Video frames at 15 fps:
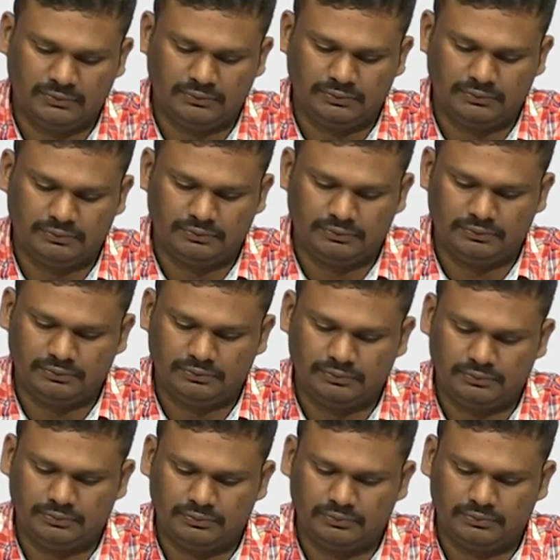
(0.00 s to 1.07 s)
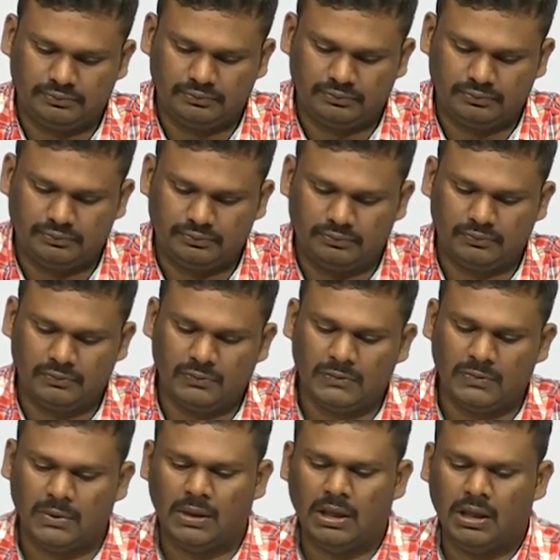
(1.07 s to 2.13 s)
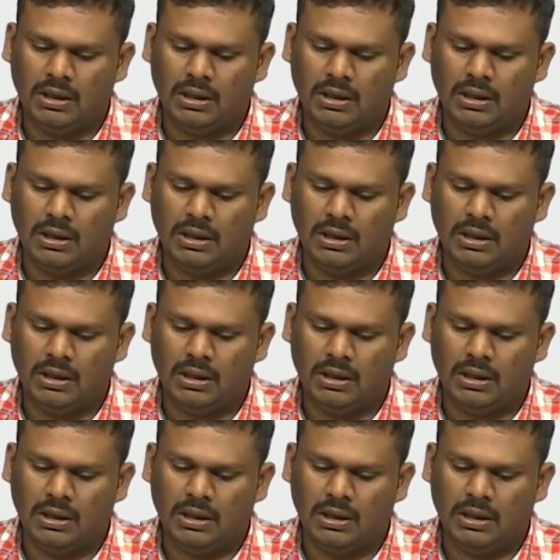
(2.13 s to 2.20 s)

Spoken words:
(no one is talking)